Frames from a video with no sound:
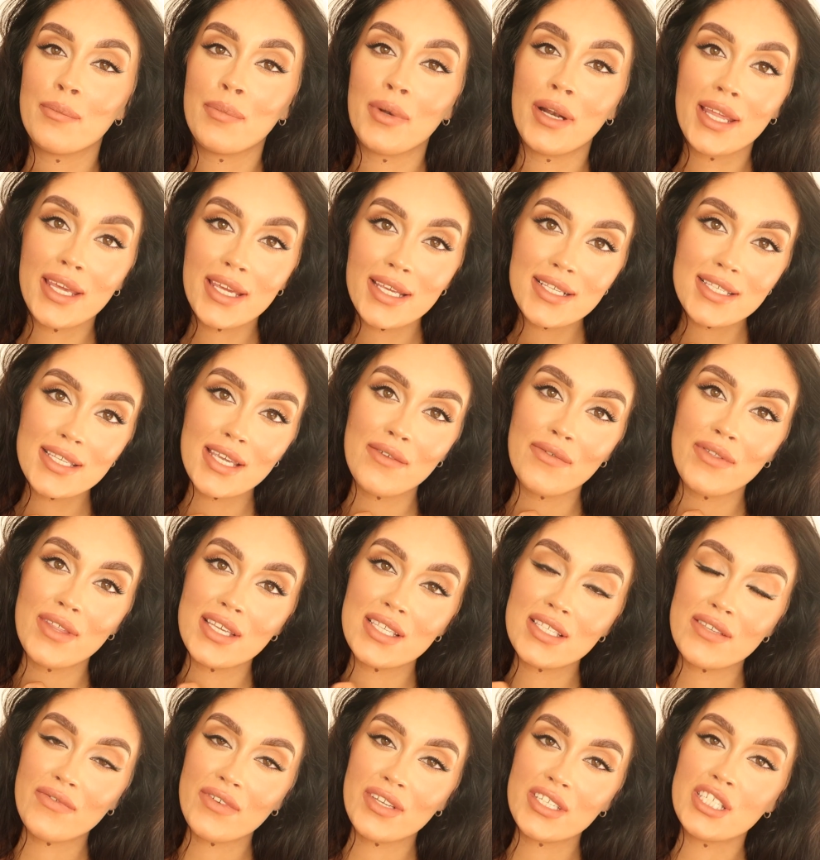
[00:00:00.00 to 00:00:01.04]
Please give
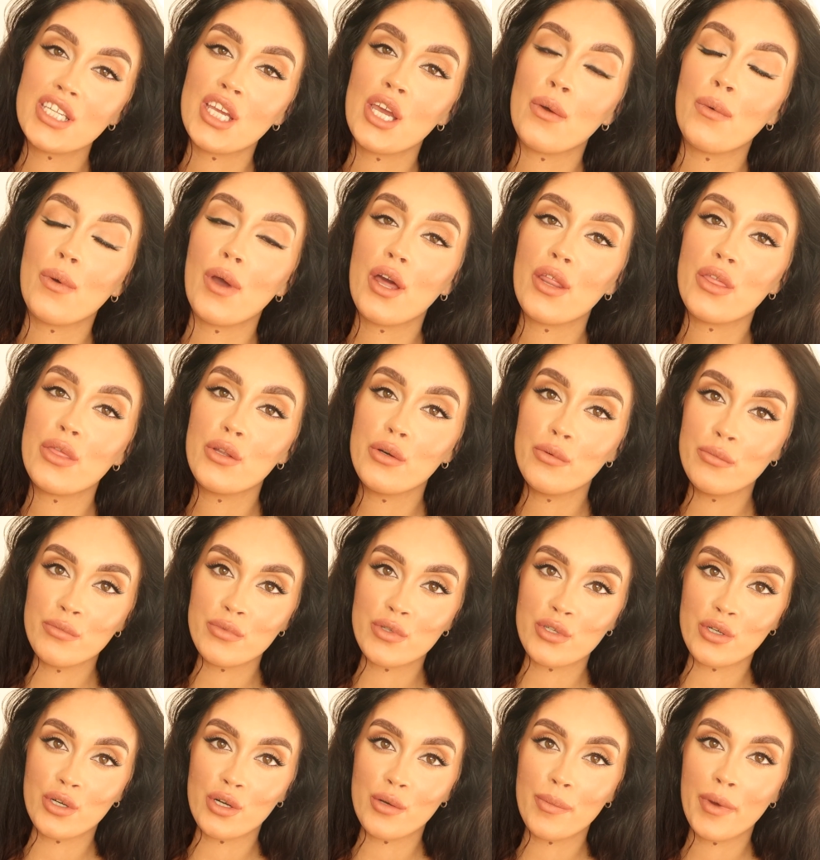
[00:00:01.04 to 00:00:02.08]
this video a thumbs
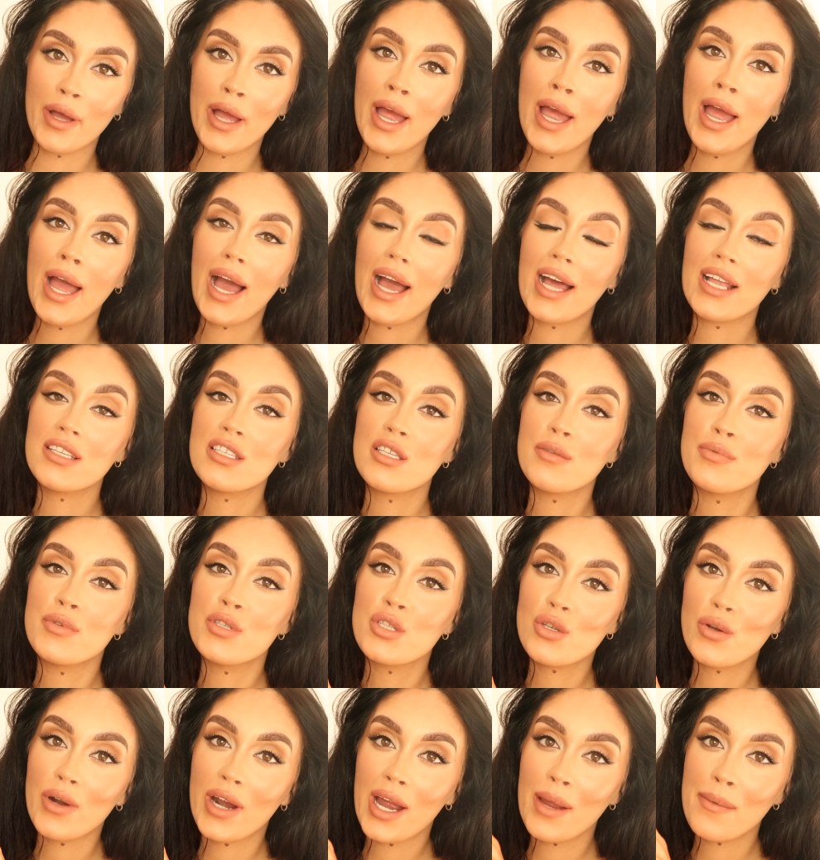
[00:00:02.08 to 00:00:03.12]
up and
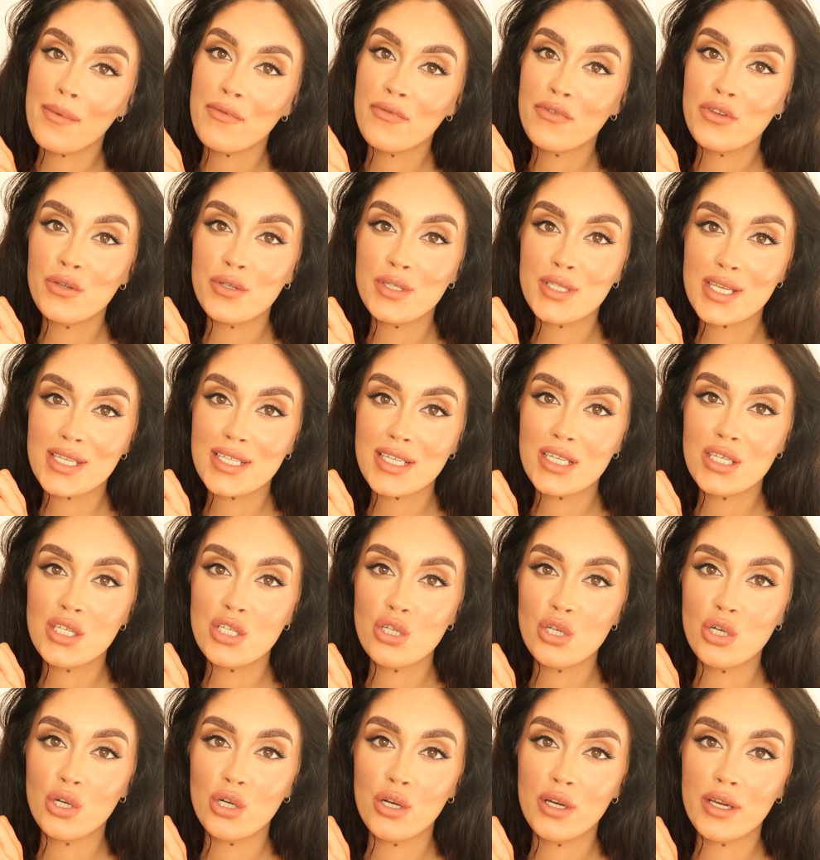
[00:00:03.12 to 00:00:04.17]
subscribe if you did
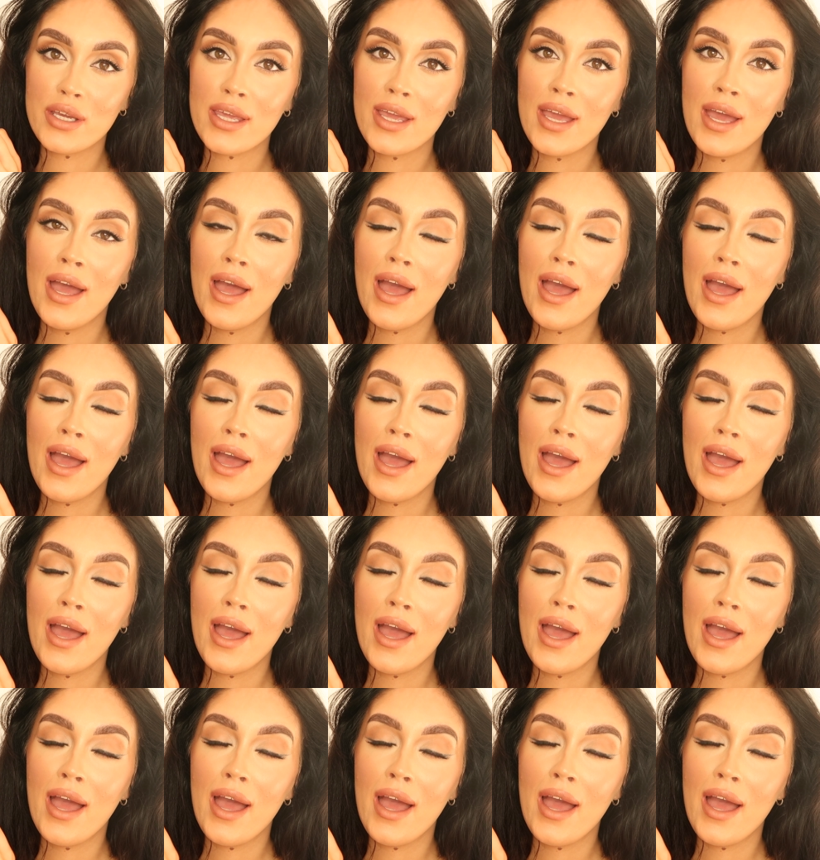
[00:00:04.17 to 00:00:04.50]
enjoy.